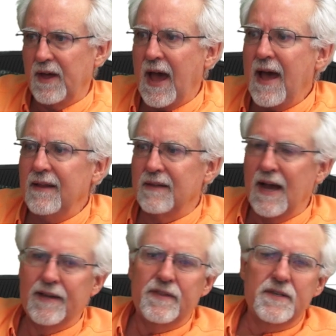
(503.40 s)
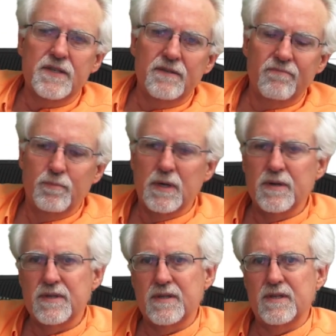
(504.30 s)
I like this
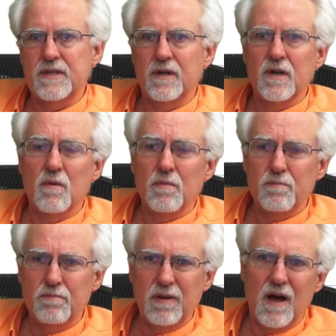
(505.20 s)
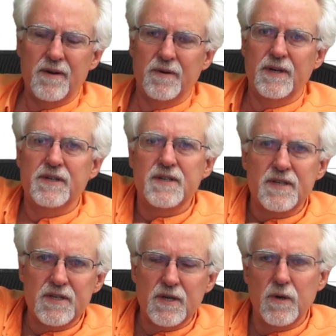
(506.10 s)
because the serial plotter is
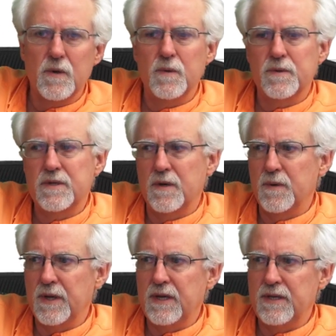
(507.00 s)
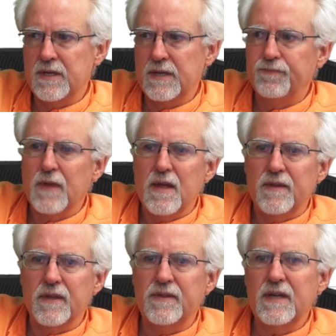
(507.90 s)
just so, so easy.
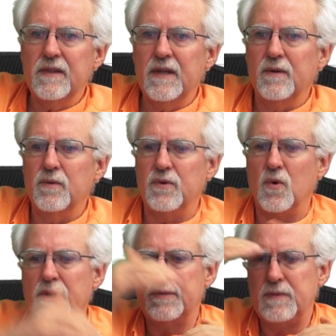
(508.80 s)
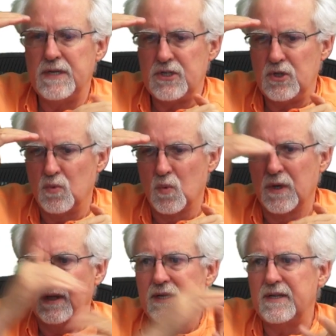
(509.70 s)
The thing that annoys me is you
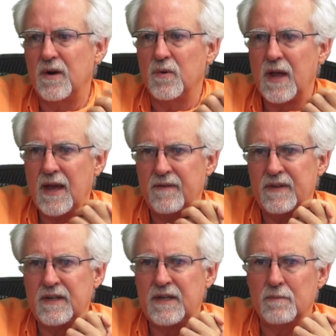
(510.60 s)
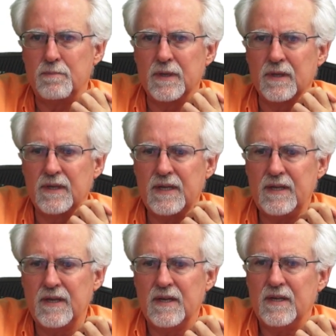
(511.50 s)
really don't have any
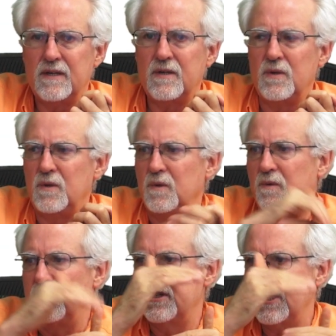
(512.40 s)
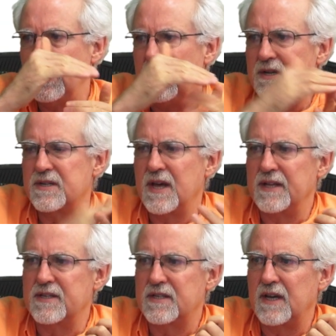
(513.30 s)
ability to change
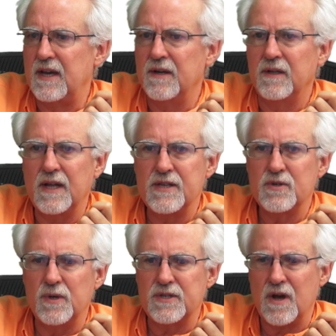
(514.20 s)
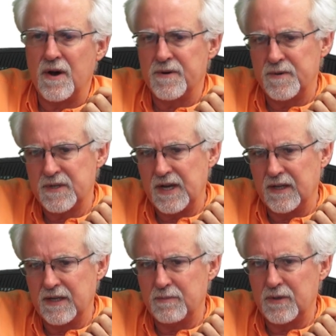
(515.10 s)
that scale. And so it's auto
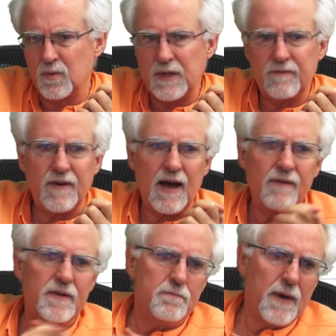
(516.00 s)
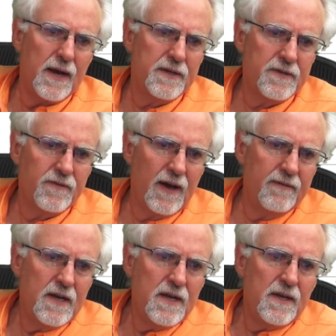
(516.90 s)
scaling between 5 and minus
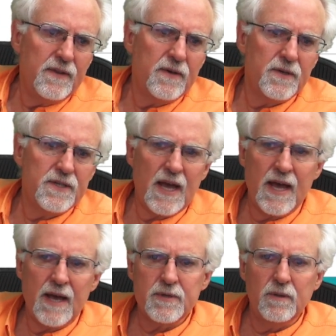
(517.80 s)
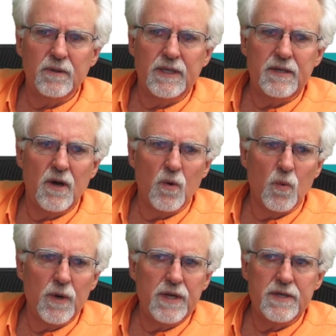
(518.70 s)
5. There's absolutely no
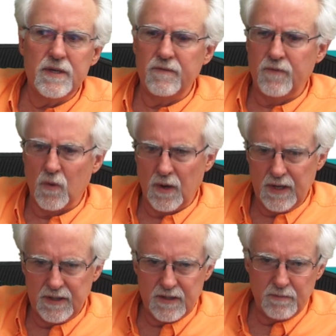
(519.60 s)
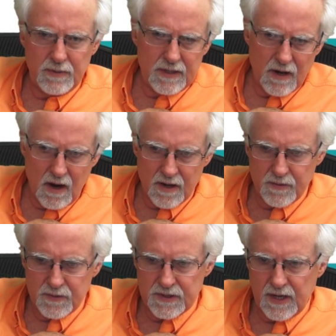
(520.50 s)
reason for it to be
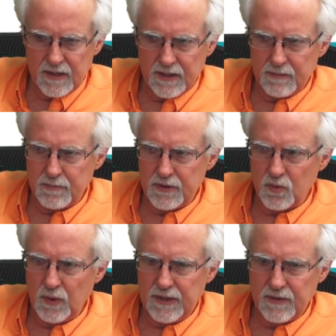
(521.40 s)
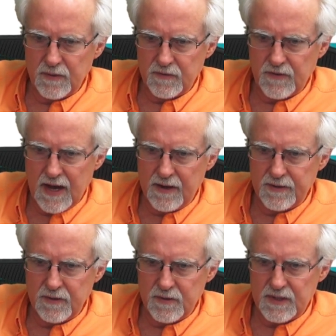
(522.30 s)
auto scaling between those
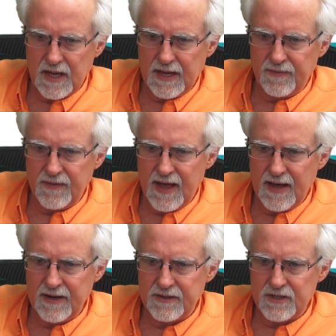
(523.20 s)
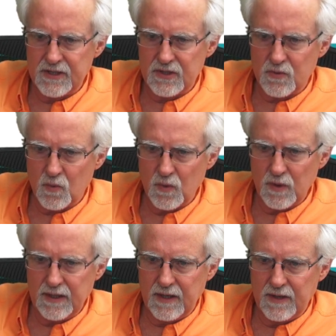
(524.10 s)
values. And that just
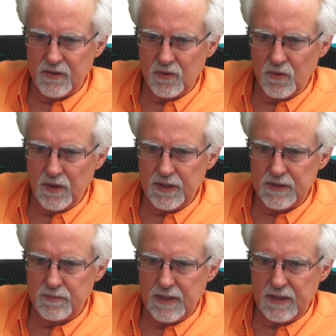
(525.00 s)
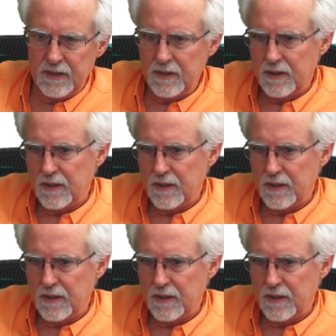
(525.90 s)
really annoys me